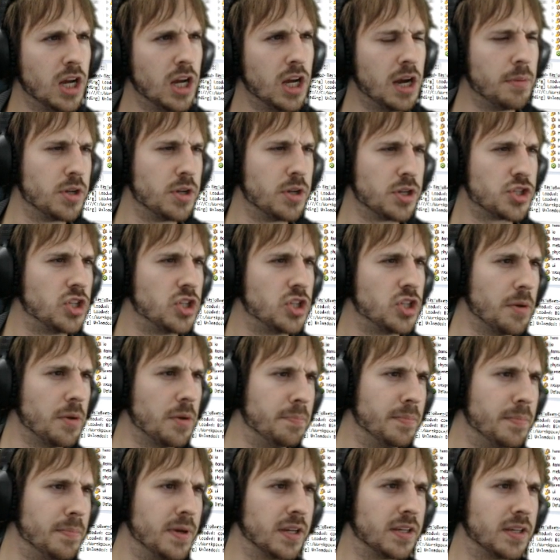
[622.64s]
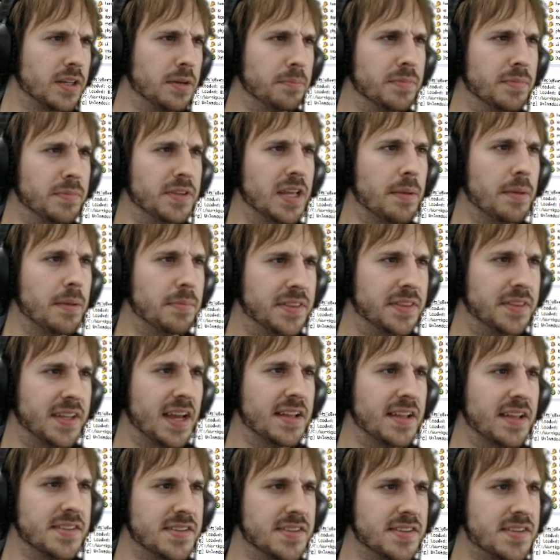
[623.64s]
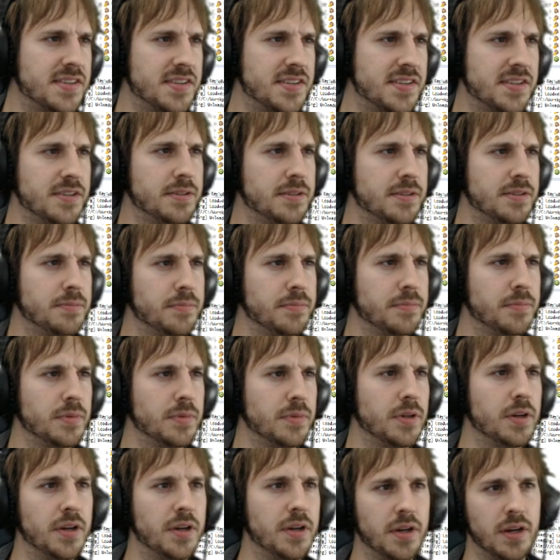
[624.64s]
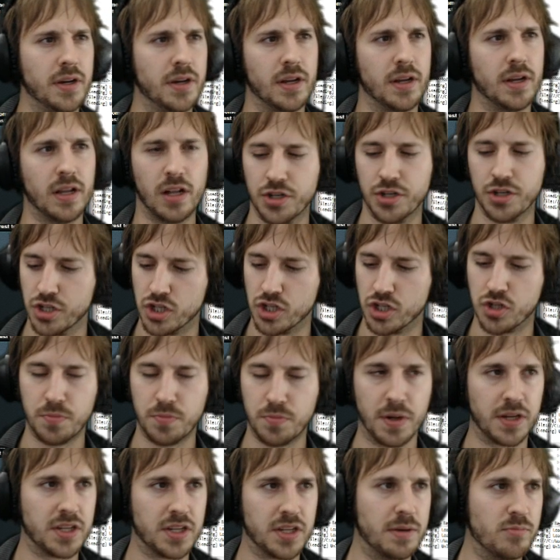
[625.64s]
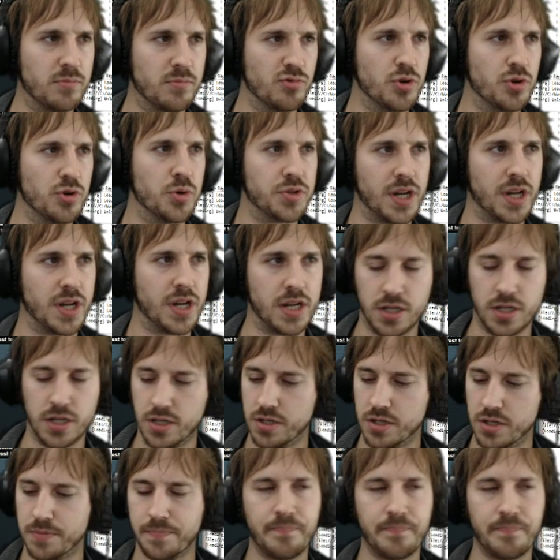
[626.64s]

I'm gonna stop making them dense. I'll just make them rotate.